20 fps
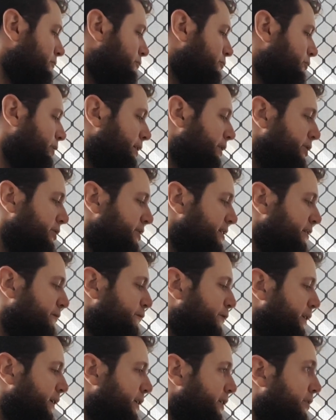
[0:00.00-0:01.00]
we're using
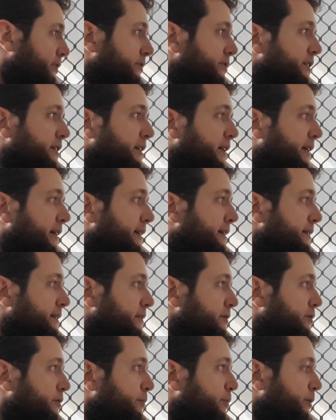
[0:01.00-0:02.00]
VO today,
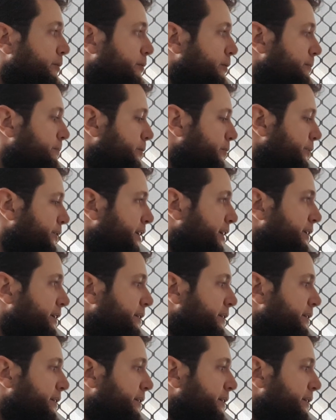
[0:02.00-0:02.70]
so I'll probably put that